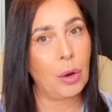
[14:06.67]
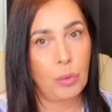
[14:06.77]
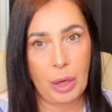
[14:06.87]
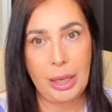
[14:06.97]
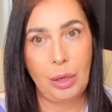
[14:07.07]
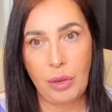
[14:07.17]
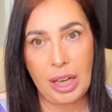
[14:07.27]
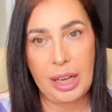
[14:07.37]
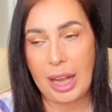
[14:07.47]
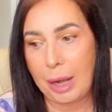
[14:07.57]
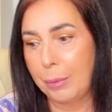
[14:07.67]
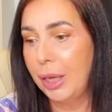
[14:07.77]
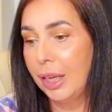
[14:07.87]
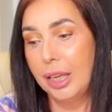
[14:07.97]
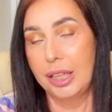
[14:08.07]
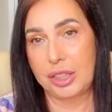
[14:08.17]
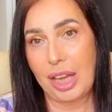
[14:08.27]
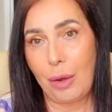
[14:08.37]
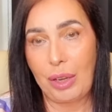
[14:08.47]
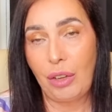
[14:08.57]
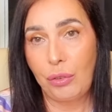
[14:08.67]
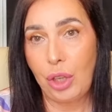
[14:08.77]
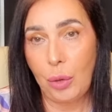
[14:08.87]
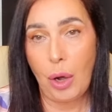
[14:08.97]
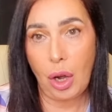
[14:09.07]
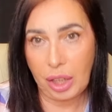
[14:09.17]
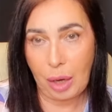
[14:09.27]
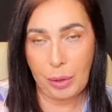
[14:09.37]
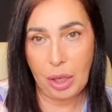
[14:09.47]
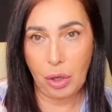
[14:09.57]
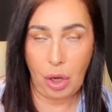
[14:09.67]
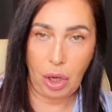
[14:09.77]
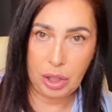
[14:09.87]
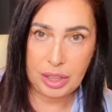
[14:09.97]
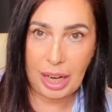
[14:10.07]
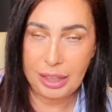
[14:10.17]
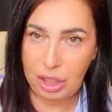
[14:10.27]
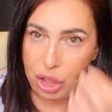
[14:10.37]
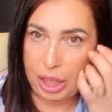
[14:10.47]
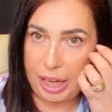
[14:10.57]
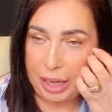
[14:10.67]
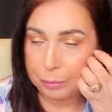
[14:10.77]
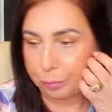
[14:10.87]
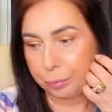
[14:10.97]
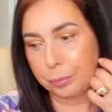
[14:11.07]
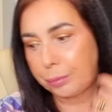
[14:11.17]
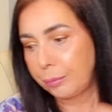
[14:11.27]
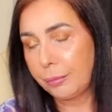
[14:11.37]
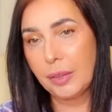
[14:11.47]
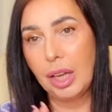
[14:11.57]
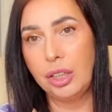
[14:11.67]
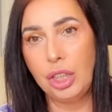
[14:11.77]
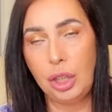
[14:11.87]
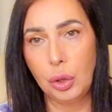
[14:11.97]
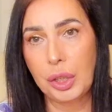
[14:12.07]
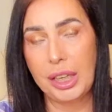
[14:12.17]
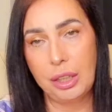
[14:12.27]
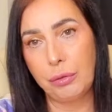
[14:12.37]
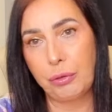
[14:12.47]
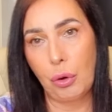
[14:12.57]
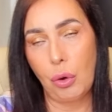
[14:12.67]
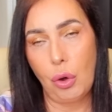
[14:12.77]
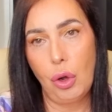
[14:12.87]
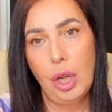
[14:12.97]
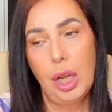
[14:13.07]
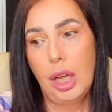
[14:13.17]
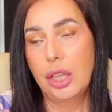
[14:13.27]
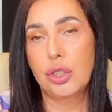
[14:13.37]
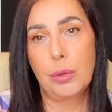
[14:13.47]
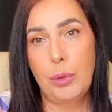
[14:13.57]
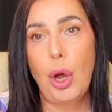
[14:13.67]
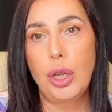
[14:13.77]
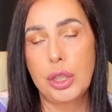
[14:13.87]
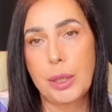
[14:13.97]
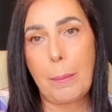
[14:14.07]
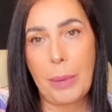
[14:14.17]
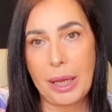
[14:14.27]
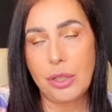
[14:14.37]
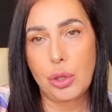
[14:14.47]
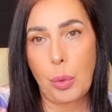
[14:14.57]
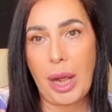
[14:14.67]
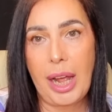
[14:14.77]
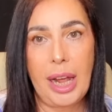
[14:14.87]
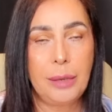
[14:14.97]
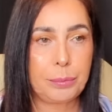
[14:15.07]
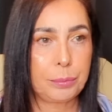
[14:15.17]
i really really am so if you are going on holiday this year and you're looking for some nice beachwear